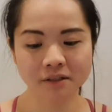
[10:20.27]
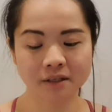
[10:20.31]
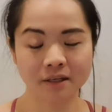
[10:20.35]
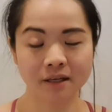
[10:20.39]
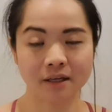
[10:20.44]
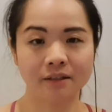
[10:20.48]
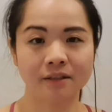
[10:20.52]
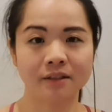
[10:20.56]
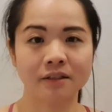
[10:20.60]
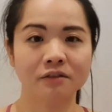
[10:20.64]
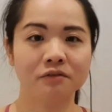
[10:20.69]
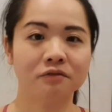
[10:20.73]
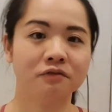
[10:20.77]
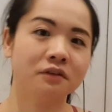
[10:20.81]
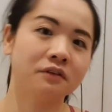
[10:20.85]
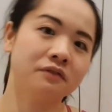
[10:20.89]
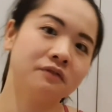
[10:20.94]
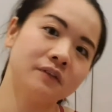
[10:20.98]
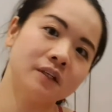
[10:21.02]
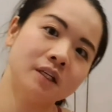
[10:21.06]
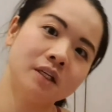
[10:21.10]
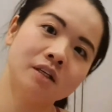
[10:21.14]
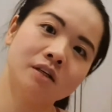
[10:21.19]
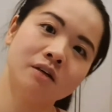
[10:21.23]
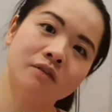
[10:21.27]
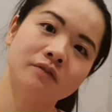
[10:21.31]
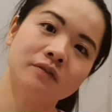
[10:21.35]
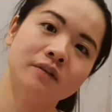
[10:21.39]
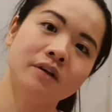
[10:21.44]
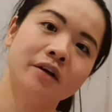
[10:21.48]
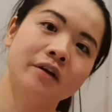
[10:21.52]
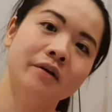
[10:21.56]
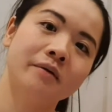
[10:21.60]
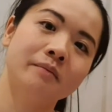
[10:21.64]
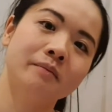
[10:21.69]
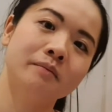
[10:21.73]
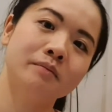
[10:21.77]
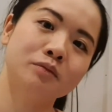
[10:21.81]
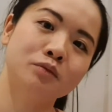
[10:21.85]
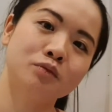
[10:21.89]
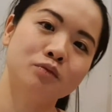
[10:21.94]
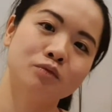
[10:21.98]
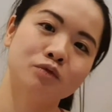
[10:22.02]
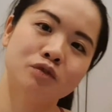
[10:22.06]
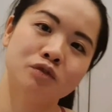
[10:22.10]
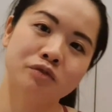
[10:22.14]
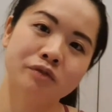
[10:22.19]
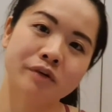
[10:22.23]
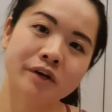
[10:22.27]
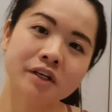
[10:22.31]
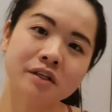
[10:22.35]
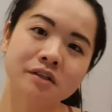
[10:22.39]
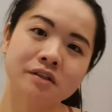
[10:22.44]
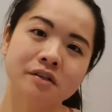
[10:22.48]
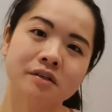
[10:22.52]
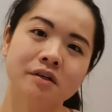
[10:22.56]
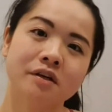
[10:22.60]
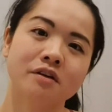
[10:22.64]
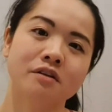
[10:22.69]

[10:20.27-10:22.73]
and I did 15 of them straight,